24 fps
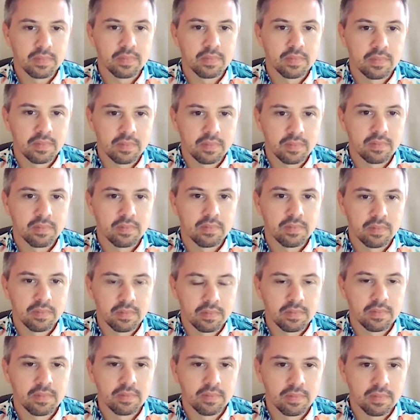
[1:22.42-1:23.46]

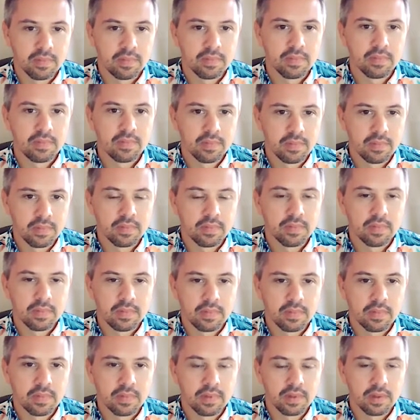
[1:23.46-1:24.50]

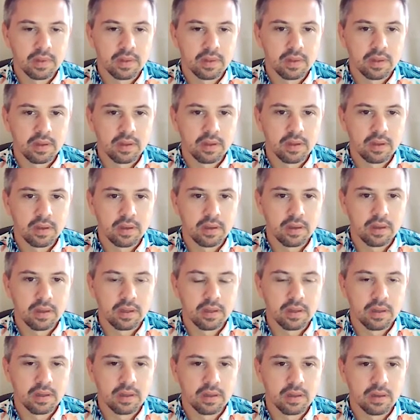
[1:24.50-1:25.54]

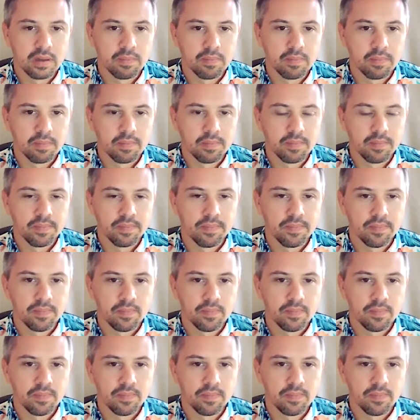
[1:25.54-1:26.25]
The person shown says nothing.